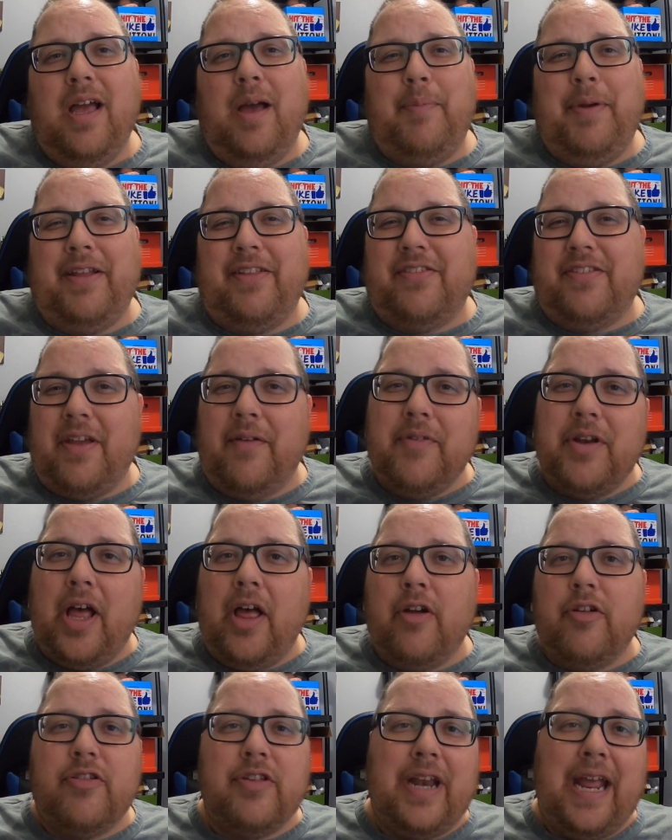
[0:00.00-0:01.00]
Paid seven
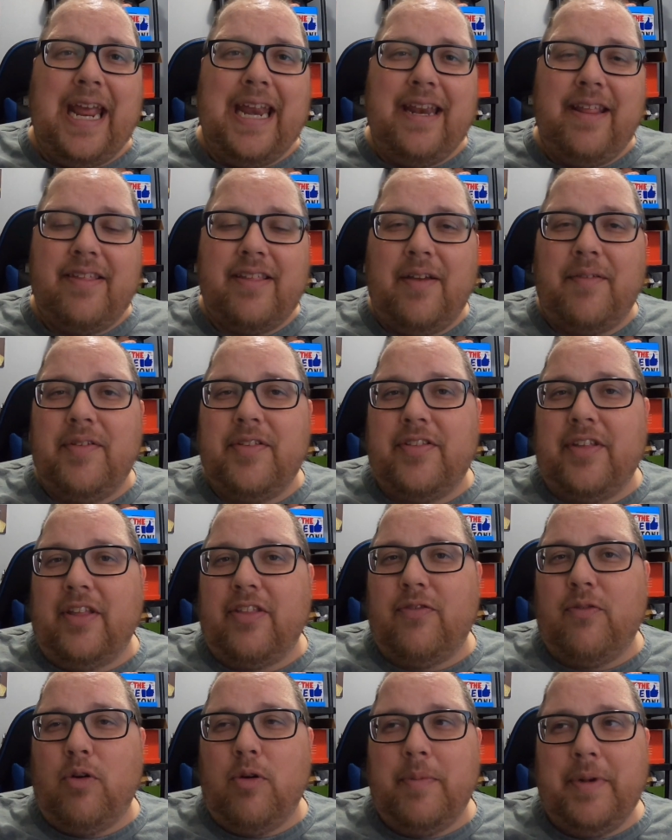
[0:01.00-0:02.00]
dollars and eighty-seven
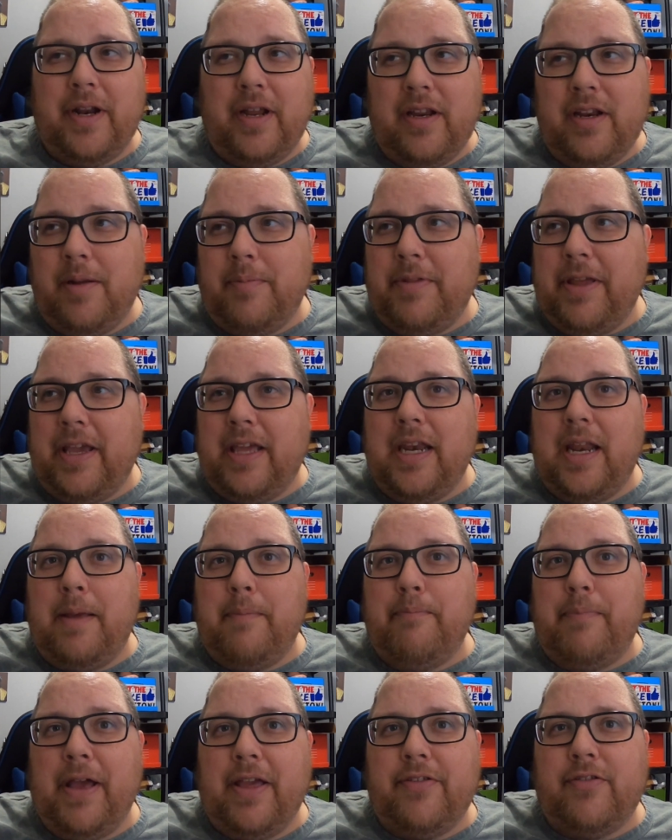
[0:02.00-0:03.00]
cents for them, and I ended up taking a
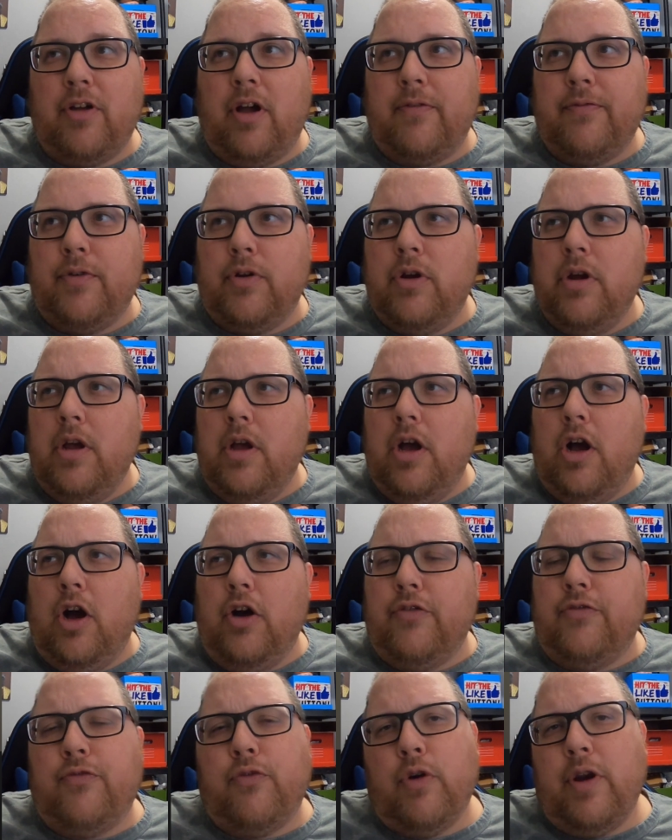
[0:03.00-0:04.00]
best offer
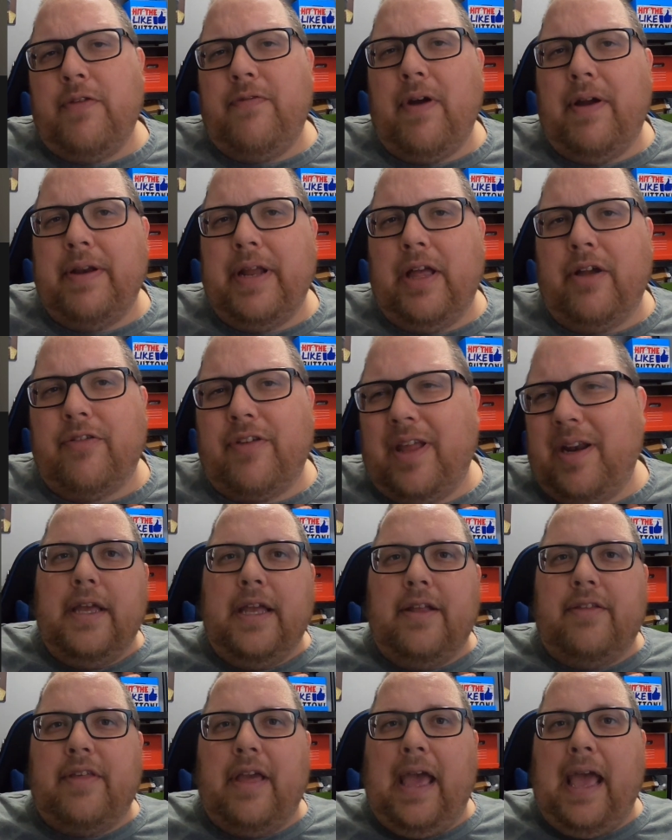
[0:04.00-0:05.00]
of forty-five dollars.
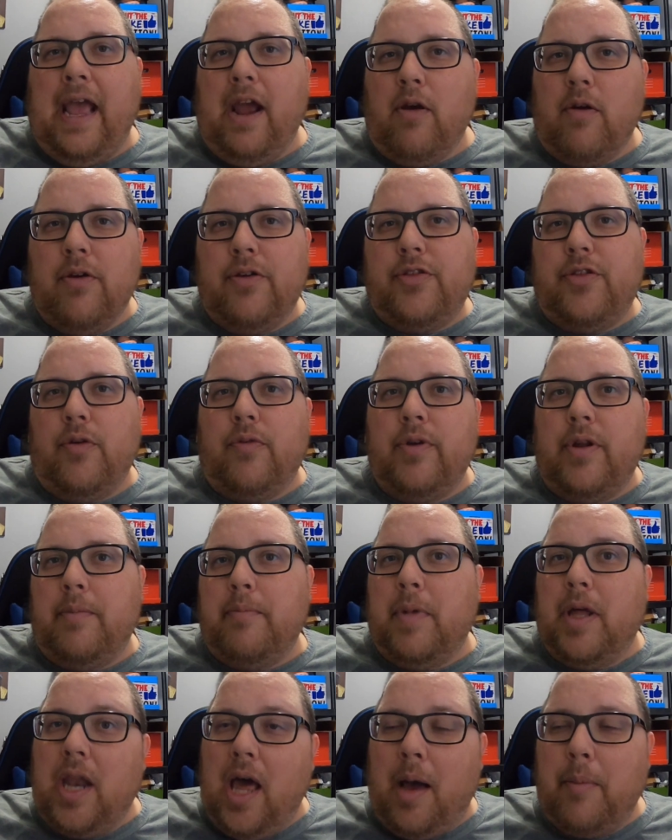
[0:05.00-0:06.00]
It's an Arizona
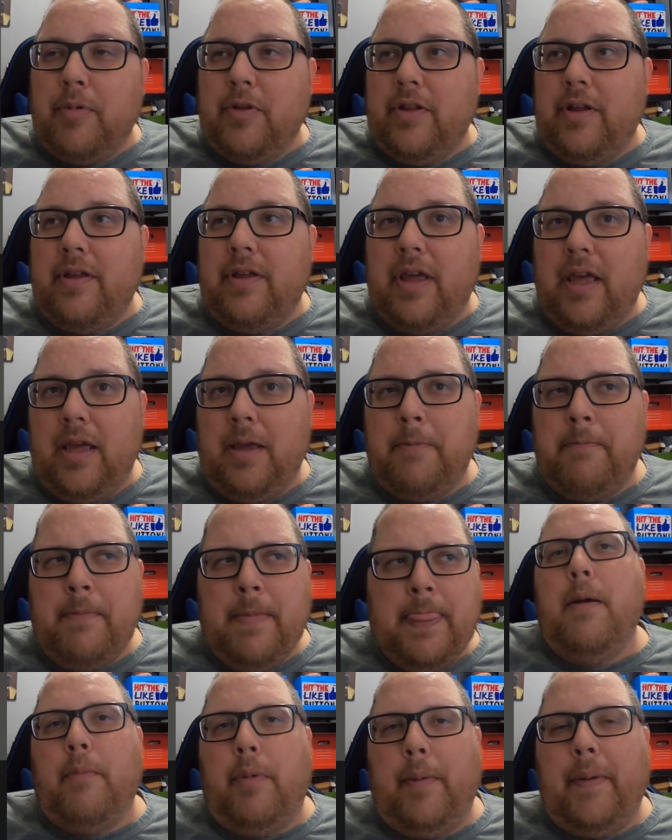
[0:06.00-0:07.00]
Monopoly game,
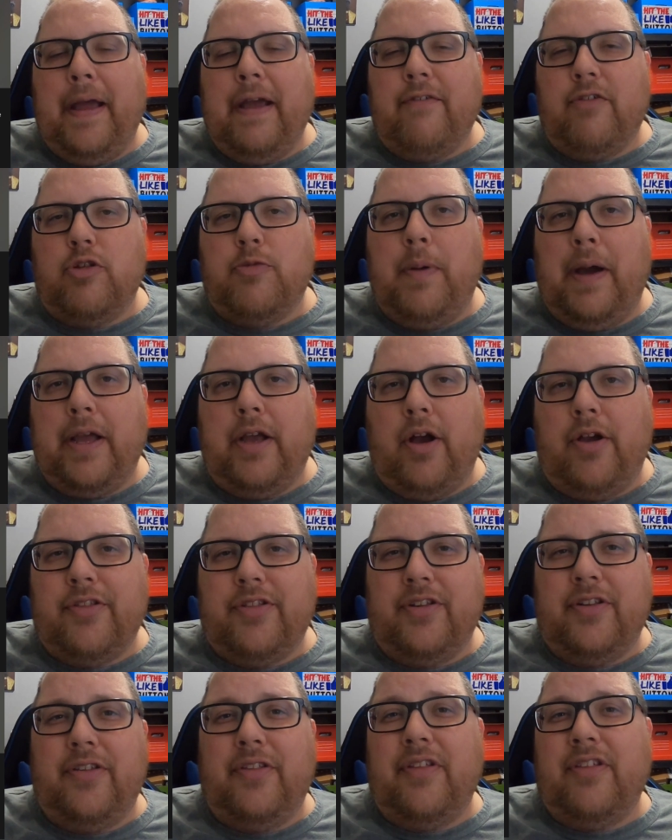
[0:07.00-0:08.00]
but my average buy
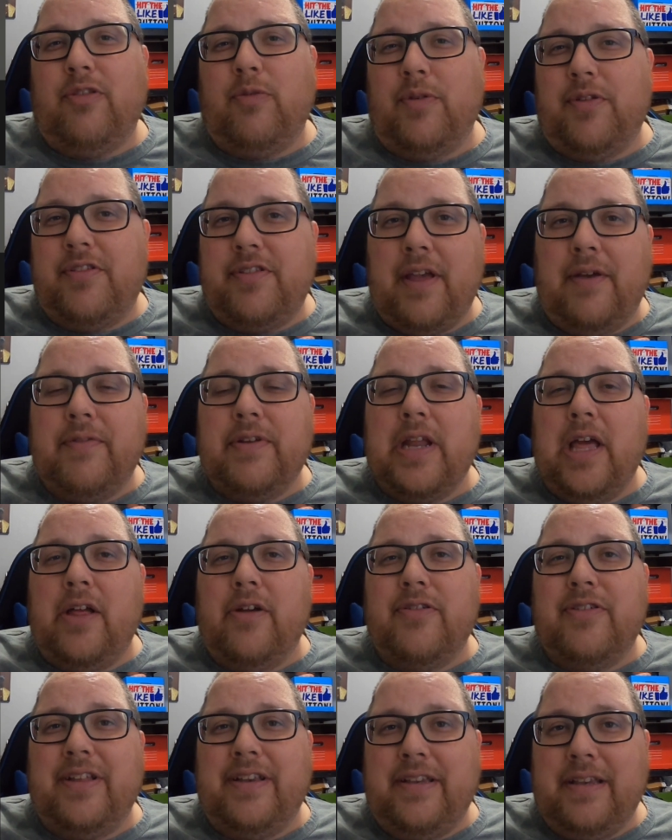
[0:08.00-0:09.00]
cost into this was seven
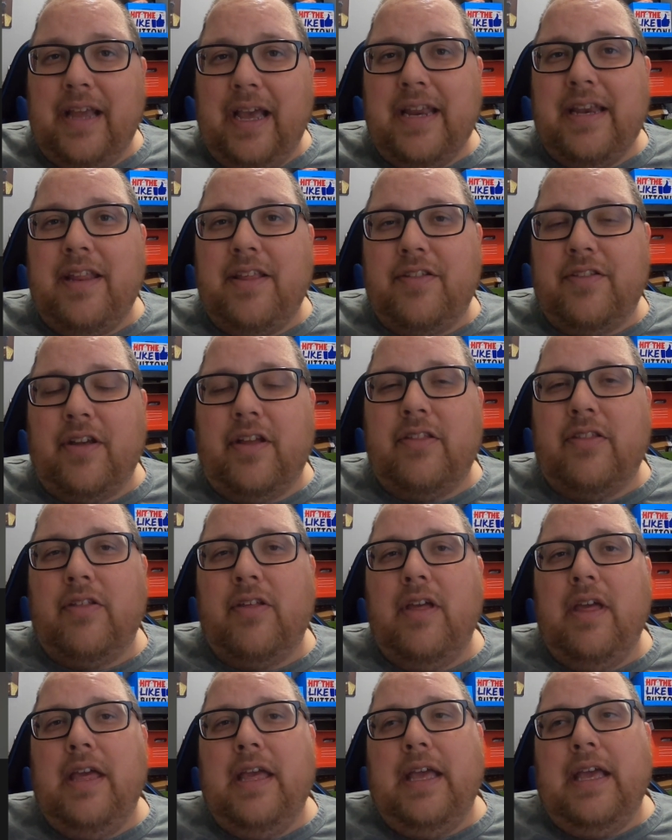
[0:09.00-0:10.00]
dollars and ninety
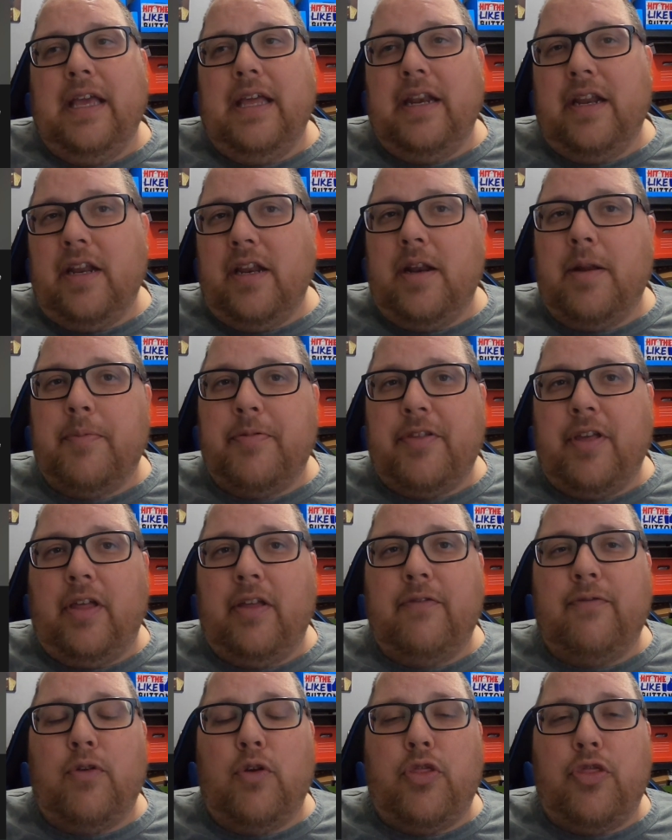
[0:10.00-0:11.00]
cents, and it ended up
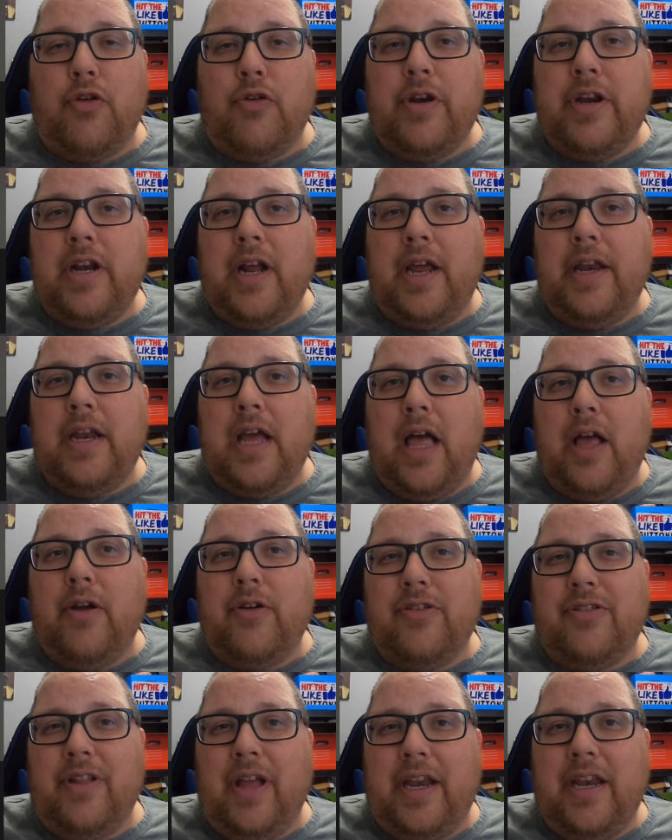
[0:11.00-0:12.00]
selling for thirty-nine
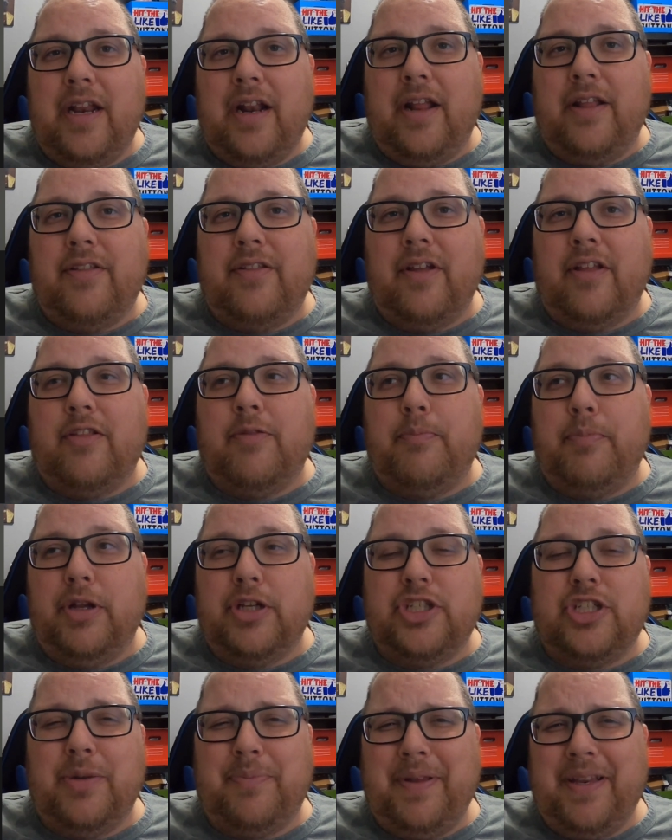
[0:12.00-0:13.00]
dollars ninety-nine cents
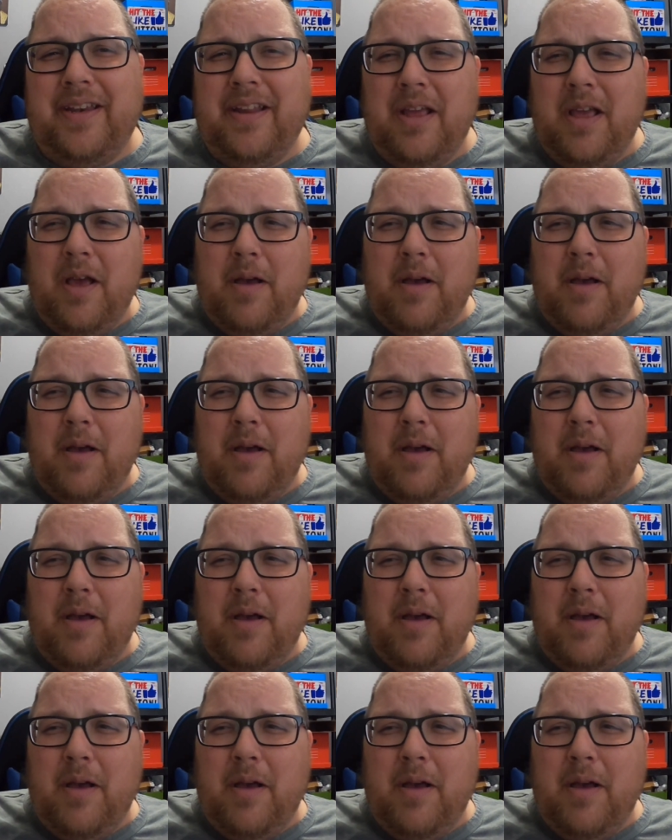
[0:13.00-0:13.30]
plus shipping.